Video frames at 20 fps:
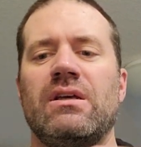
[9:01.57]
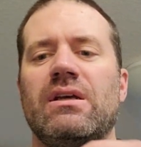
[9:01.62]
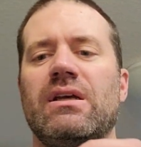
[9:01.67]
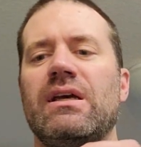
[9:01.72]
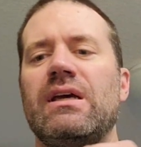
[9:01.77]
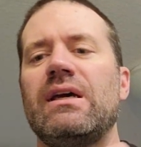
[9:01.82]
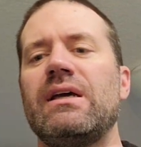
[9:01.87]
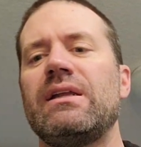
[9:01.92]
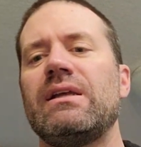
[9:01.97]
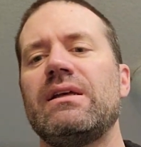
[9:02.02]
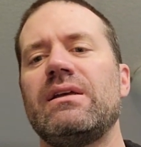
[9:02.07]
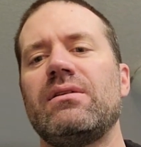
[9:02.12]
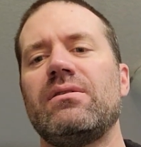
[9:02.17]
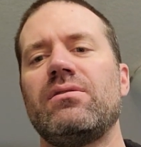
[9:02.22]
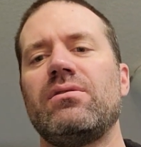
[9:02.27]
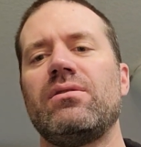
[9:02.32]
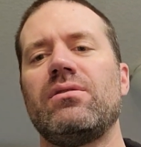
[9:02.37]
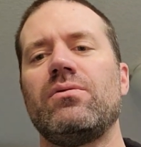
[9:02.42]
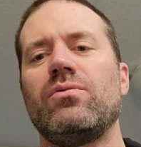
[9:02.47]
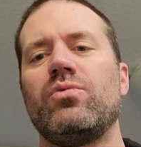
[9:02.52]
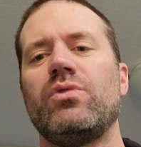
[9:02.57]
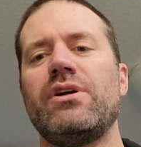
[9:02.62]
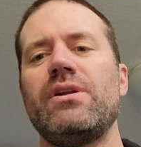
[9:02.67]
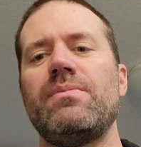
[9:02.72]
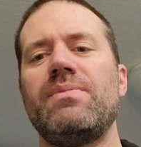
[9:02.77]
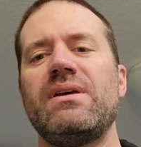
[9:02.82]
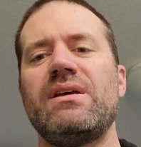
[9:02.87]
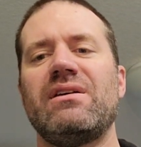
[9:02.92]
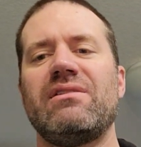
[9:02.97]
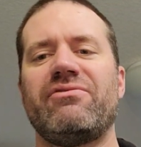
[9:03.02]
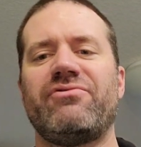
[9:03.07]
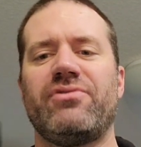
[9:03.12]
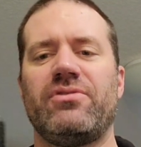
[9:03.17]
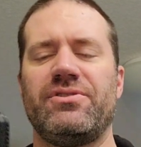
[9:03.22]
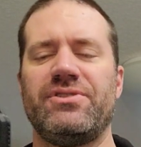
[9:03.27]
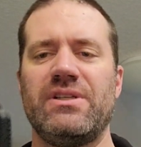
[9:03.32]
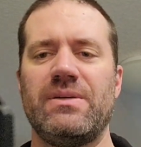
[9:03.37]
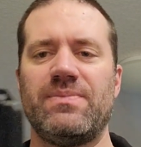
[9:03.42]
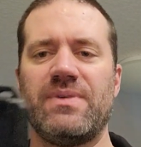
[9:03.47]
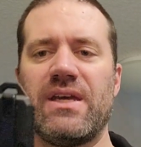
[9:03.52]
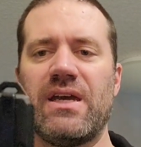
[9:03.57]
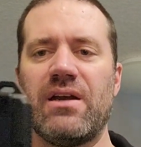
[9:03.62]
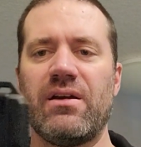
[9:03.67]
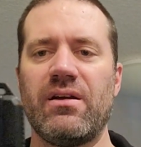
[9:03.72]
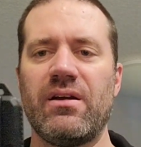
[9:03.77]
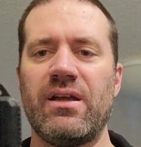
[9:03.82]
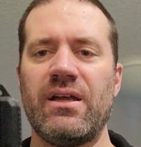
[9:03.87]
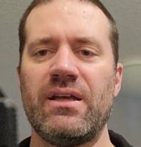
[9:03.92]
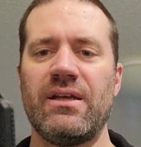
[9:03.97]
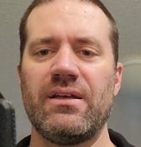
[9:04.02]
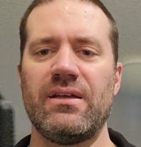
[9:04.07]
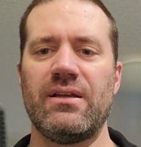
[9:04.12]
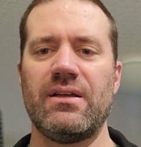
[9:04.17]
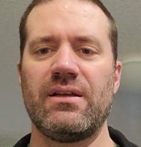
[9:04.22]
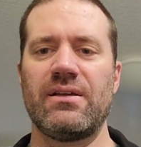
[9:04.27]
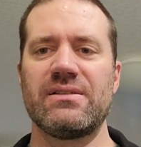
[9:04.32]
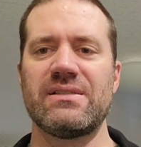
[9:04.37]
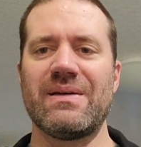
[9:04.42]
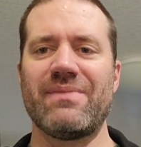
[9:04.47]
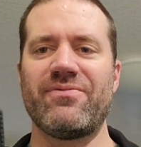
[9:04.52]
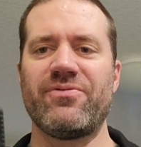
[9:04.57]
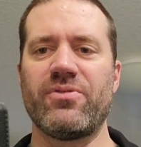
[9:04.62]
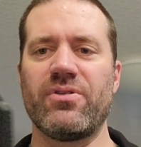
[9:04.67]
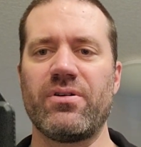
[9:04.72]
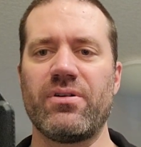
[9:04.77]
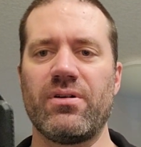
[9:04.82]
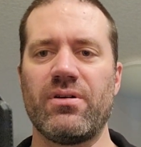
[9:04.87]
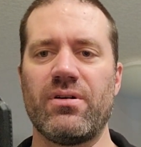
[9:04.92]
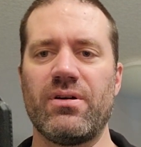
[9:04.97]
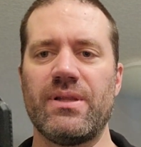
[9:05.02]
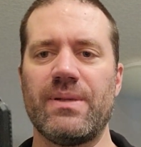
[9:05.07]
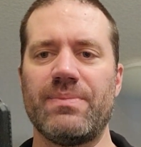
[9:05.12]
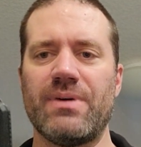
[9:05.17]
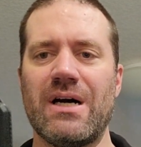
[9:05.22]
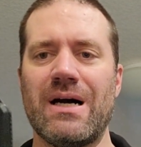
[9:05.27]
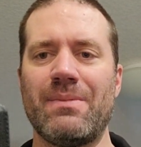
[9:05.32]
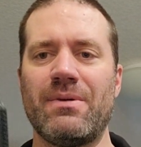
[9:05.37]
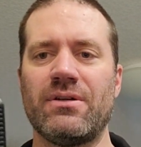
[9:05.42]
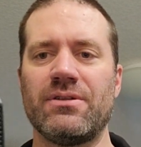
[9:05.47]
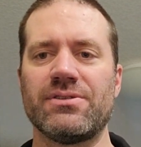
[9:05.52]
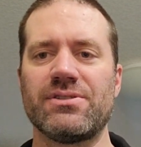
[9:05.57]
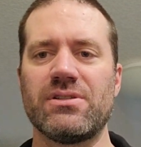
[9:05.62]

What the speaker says: It would be a full deep carry except for the pommel.